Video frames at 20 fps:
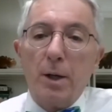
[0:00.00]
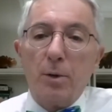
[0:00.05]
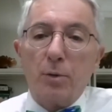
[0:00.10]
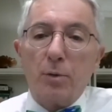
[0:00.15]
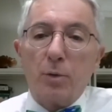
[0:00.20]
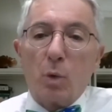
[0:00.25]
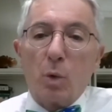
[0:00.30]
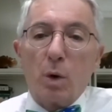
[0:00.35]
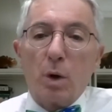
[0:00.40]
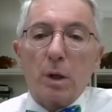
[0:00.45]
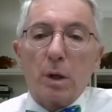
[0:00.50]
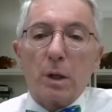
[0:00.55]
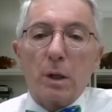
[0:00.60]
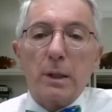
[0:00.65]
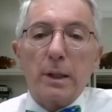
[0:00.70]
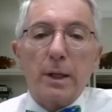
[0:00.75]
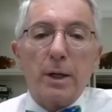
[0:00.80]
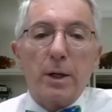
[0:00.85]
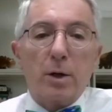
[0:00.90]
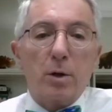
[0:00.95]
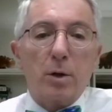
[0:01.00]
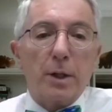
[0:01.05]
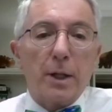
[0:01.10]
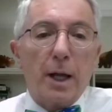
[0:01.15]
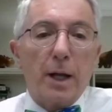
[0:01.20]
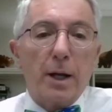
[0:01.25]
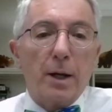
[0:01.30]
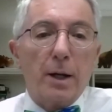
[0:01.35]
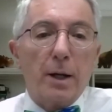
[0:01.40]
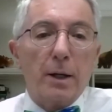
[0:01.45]
for clinical
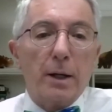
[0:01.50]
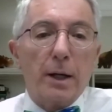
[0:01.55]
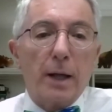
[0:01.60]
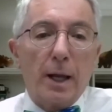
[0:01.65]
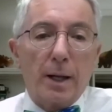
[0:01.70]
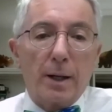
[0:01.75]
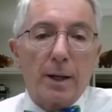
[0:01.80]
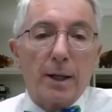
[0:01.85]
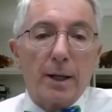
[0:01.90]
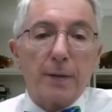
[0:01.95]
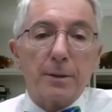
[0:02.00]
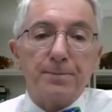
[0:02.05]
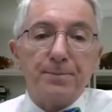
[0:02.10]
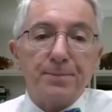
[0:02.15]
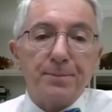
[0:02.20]
data handling.